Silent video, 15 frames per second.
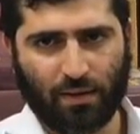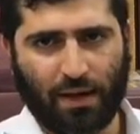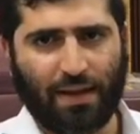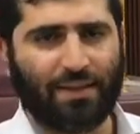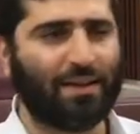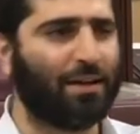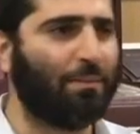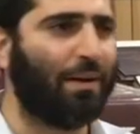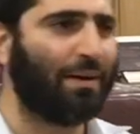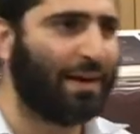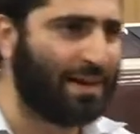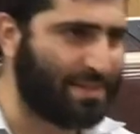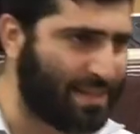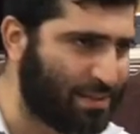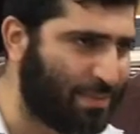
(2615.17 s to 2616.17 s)
And the
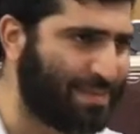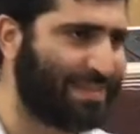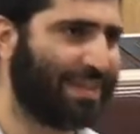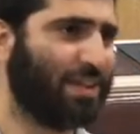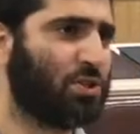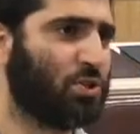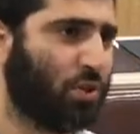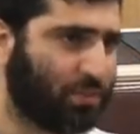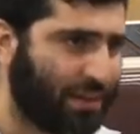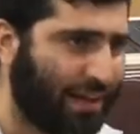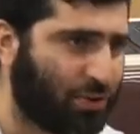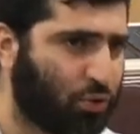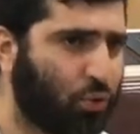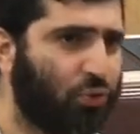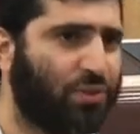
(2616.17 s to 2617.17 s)
Gemara says, Masechet
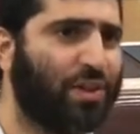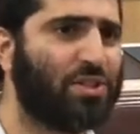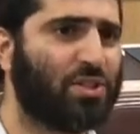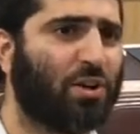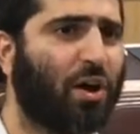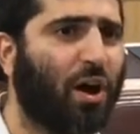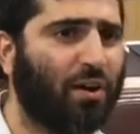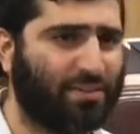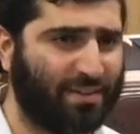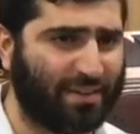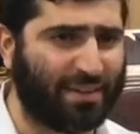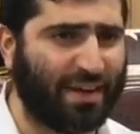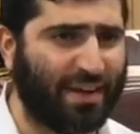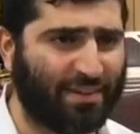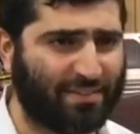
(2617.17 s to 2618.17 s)
Sota, two things are hard to
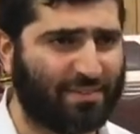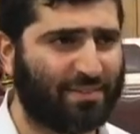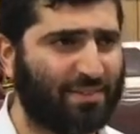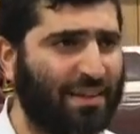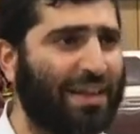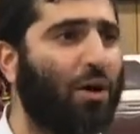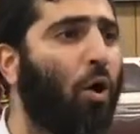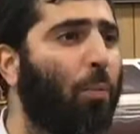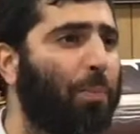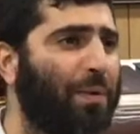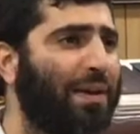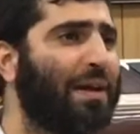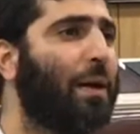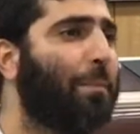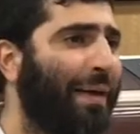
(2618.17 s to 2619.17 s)
get, like
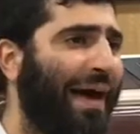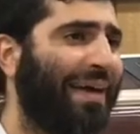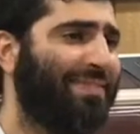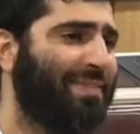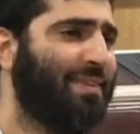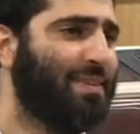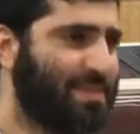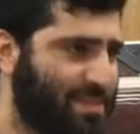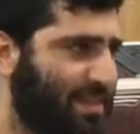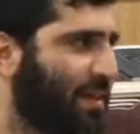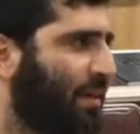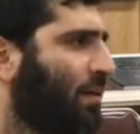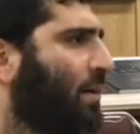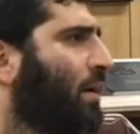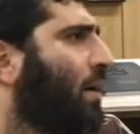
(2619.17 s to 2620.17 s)
opening a path in the
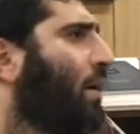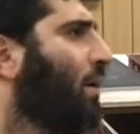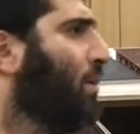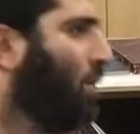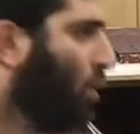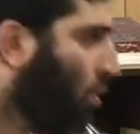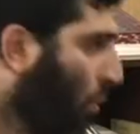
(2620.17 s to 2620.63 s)
sea. Your